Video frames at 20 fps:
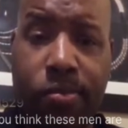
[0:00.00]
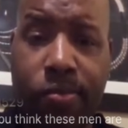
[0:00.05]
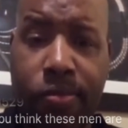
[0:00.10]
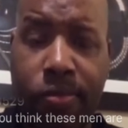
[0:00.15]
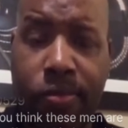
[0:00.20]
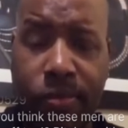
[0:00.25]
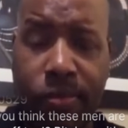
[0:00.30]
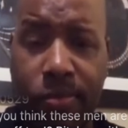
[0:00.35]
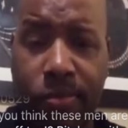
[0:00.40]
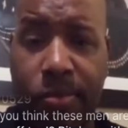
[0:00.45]

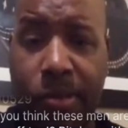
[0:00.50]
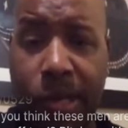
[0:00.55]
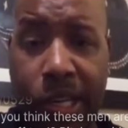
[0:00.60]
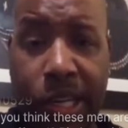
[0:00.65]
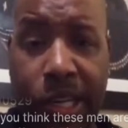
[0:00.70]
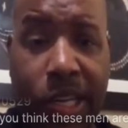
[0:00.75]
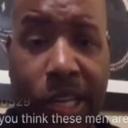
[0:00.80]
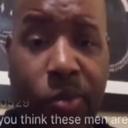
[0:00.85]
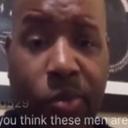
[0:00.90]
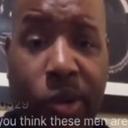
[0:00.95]
But
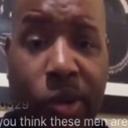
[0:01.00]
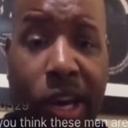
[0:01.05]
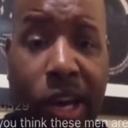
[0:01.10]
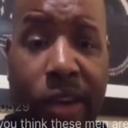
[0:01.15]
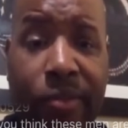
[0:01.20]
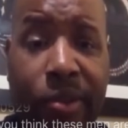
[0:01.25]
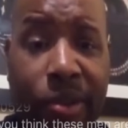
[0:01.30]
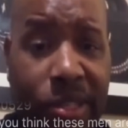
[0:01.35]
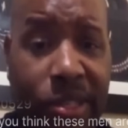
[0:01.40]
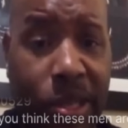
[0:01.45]
whenever
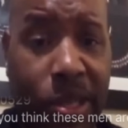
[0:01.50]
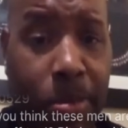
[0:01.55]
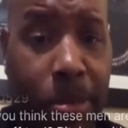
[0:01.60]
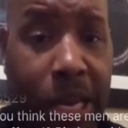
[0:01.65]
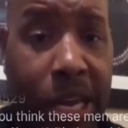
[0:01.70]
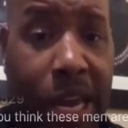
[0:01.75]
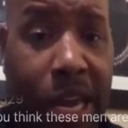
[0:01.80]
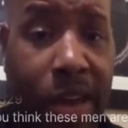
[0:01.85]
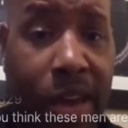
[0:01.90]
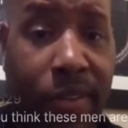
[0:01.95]
it's a man
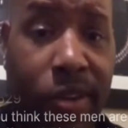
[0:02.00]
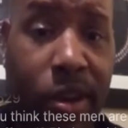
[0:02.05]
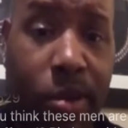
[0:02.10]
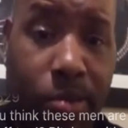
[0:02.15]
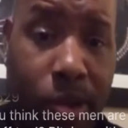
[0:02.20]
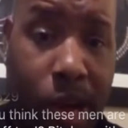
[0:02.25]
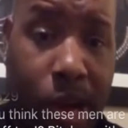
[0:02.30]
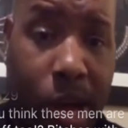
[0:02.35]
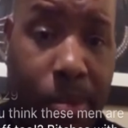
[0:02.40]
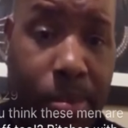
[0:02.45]
having a
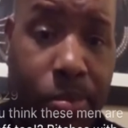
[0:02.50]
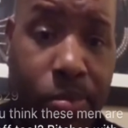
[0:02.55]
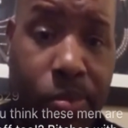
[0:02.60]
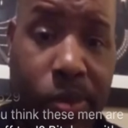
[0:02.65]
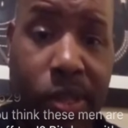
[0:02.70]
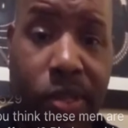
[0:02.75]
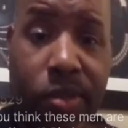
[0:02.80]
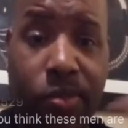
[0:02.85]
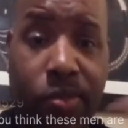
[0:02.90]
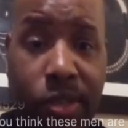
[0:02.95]
problem with,
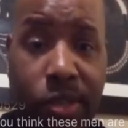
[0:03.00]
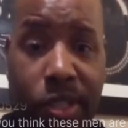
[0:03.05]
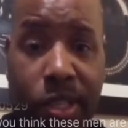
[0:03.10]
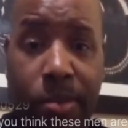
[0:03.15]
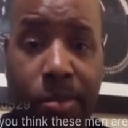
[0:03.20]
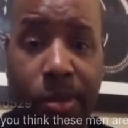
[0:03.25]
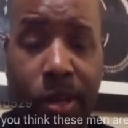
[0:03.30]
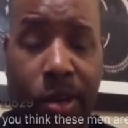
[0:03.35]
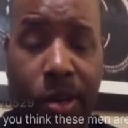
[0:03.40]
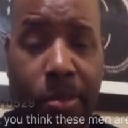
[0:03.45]
with
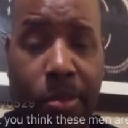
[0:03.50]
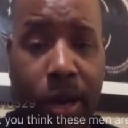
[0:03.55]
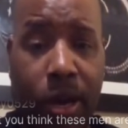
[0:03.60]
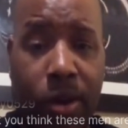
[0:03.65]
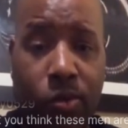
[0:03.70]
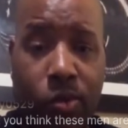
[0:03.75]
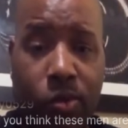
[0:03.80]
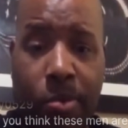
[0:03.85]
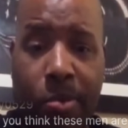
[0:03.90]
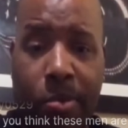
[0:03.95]
something about a
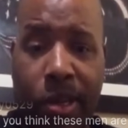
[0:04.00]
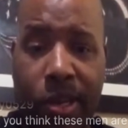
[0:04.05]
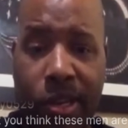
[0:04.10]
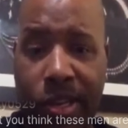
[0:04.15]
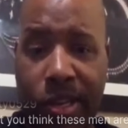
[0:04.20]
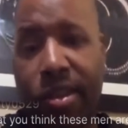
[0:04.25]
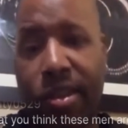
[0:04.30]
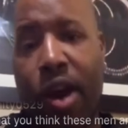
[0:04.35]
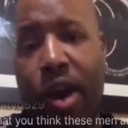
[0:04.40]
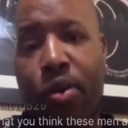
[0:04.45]
woman, it's
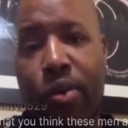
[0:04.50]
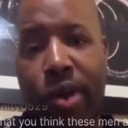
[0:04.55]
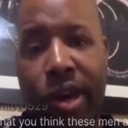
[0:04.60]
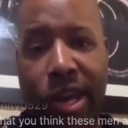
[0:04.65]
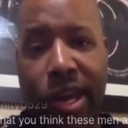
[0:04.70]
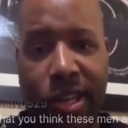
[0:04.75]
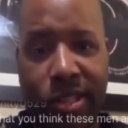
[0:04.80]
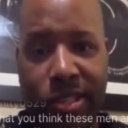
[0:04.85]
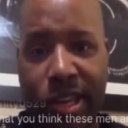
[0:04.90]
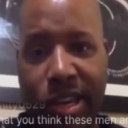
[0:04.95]
always
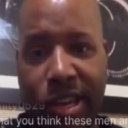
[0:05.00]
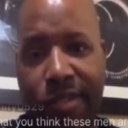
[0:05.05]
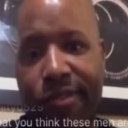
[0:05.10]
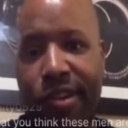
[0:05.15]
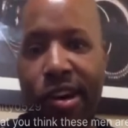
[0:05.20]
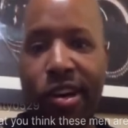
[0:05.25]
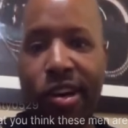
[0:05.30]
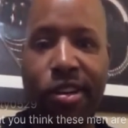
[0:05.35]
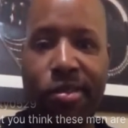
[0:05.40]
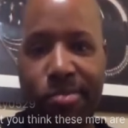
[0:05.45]
fuck
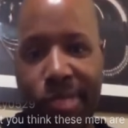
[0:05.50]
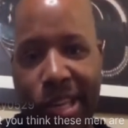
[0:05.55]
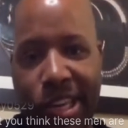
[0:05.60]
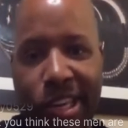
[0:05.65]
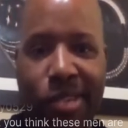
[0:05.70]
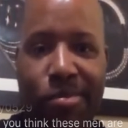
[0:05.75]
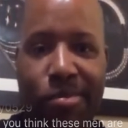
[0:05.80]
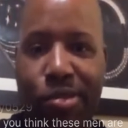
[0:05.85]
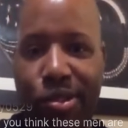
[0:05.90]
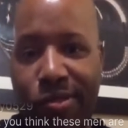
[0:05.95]
him. He can
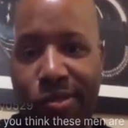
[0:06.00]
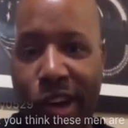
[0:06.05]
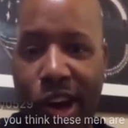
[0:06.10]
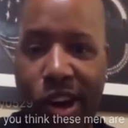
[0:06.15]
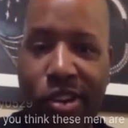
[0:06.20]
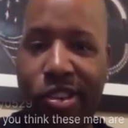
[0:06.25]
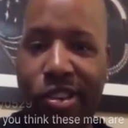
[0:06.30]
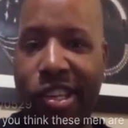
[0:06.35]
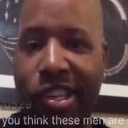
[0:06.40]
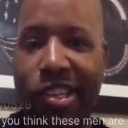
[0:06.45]
move on.
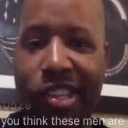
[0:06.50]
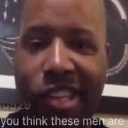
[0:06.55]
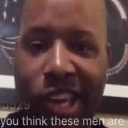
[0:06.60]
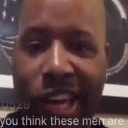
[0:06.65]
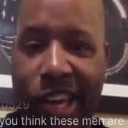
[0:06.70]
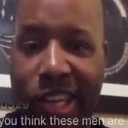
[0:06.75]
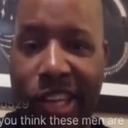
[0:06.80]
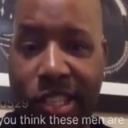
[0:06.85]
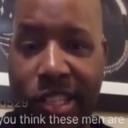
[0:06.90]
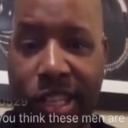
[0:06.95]
He, he ain't
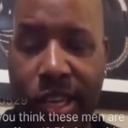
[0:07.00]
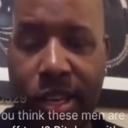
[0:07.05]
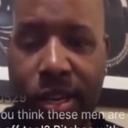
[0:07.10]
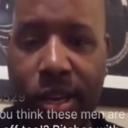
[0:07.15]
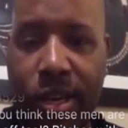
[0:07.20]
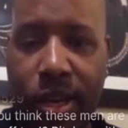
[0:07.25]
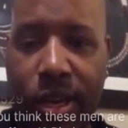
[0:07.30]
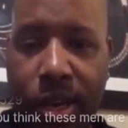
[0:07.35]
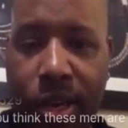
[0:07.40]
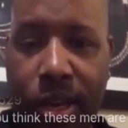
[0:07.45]
shit.
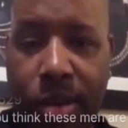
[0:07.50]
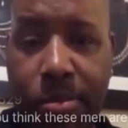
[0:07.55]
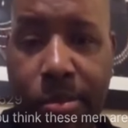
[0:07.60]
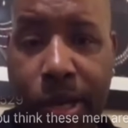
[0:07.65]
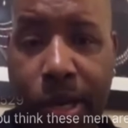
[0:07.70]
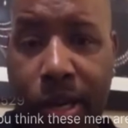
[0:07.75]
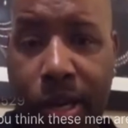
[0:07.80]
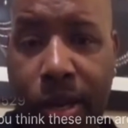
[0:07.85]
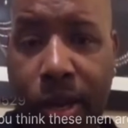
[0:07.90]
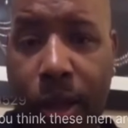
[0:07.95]
But
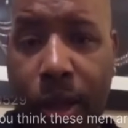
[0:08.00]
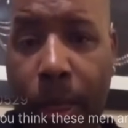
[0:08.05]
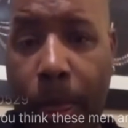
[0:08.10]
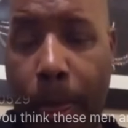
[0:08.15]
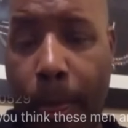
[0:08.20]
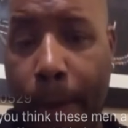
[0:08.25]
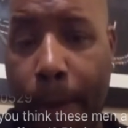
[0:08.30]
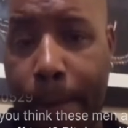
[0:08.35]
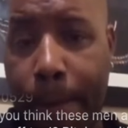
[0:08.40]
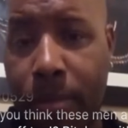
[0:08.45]

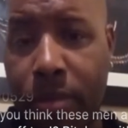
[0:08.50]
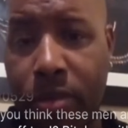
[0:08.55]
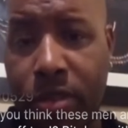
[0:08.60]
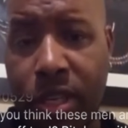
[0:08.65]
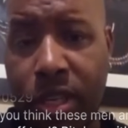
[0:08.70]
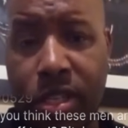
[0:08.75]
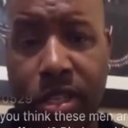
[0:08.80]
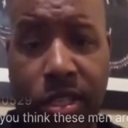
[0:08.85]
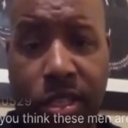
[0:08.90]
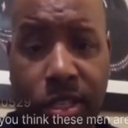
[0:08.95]

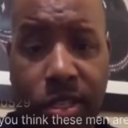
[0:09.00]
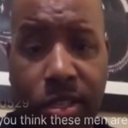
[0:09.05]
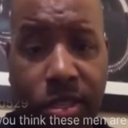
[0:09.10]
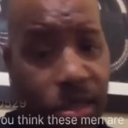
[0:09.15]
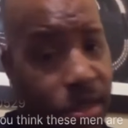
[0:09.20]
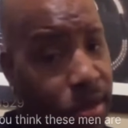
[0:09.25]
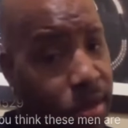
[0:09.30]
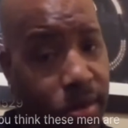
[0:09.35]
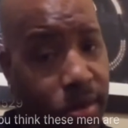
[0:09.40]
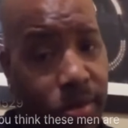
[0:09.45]
just
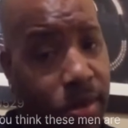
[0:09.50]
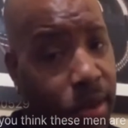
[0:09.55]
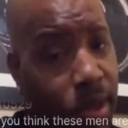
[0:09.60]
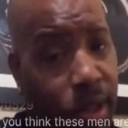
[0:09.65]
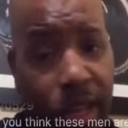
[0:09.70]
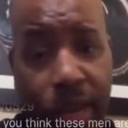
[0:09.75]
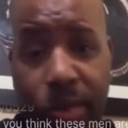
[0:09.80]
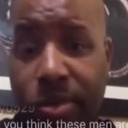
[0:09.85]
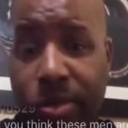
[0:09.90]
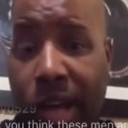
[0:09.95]
he
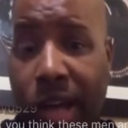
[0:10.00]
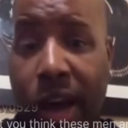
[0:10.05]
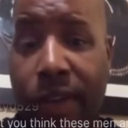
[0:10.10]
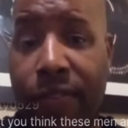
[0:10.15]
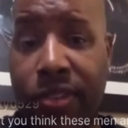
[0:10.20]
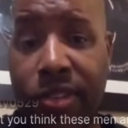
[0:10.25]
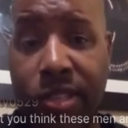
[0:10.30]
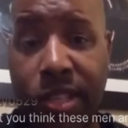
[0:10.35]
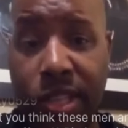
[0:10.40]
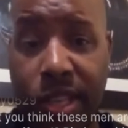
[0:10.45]
was
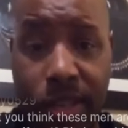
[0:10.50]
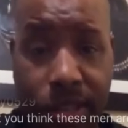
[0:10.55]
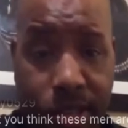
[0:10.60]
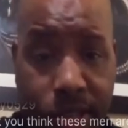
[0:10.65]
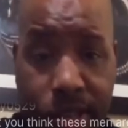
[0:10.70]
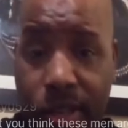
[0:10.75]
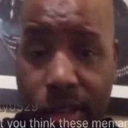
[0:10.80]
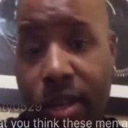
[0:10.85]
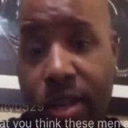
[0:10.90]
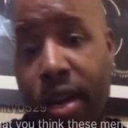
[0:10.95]
obviously
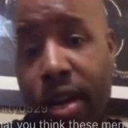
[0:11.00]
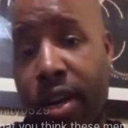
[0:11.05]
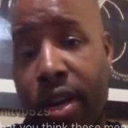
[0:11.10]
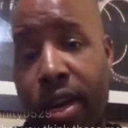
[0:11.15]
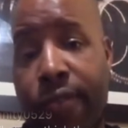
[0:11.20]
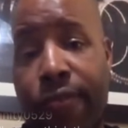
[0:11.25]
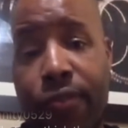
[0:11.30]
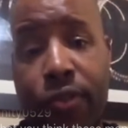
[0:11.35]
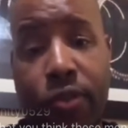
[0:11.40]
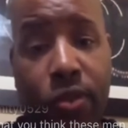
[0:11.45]
enough for
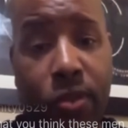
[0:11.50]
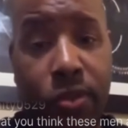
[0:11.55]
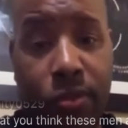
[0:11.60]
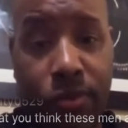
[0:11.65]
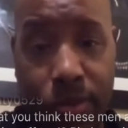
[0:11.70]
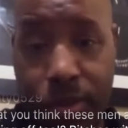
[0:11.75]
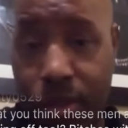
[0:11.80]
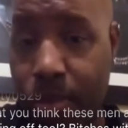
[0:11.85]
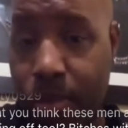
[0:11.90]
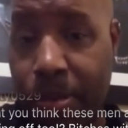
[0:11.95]
you
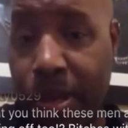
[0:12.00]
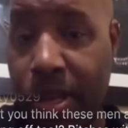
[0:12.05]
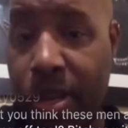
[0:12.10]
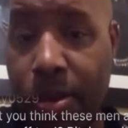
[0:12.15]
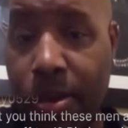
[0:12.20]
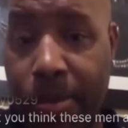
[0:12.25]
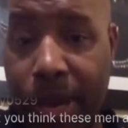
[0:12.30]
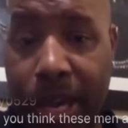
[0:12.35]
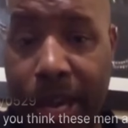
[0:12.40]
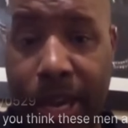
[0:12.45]
to be your man.